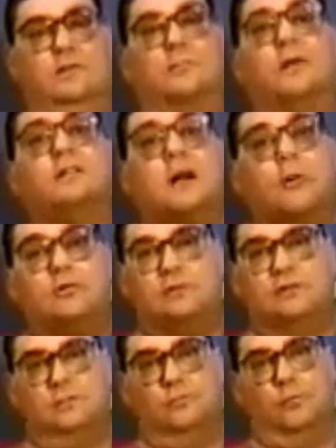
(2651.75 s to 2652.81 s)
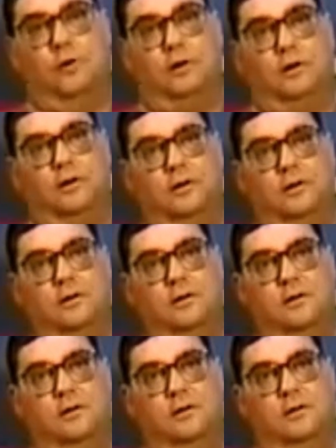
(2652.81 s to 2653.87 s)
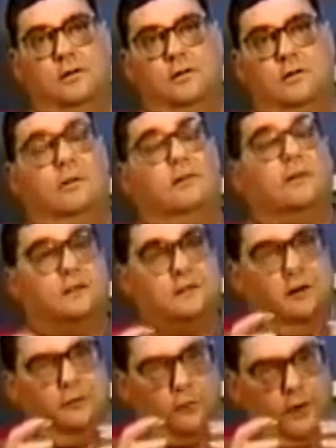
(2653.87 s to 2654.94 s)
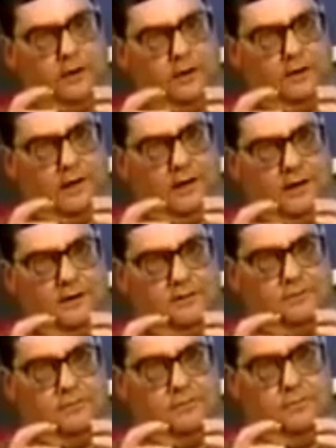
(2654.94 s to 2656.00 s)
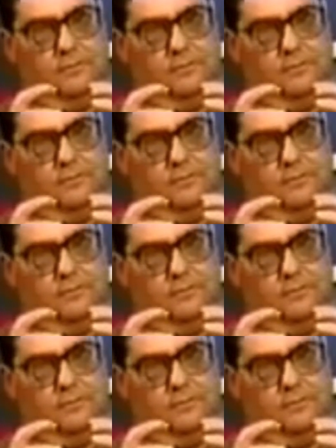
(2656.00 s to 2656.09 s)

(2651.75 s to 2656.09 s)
that makes our system work, that self-correcting technique.